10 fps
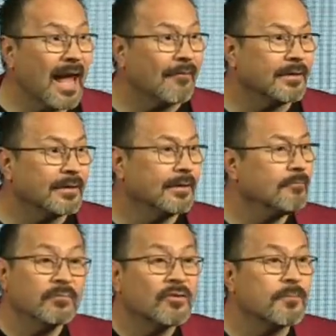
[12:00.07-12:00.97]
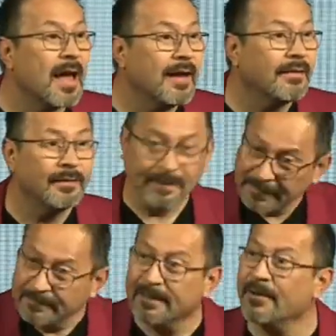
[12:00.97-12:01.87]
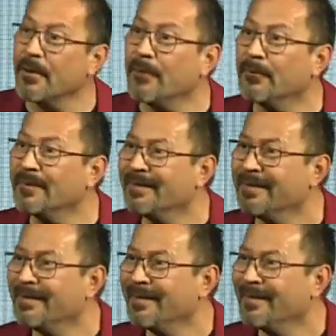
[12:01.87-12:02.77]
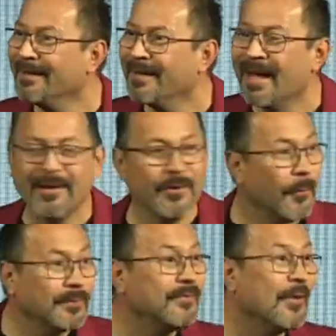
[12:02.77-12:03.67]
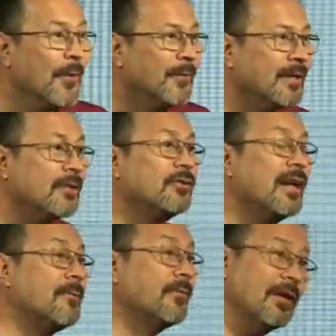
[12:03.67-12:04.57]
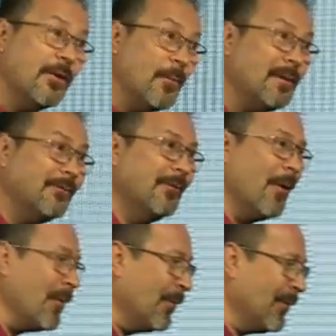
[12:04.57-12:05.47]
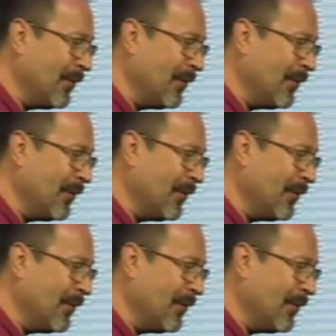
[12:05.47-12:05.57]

have it? Doesn't matter. He said no. No is no. Look at your neighbor say, no means no.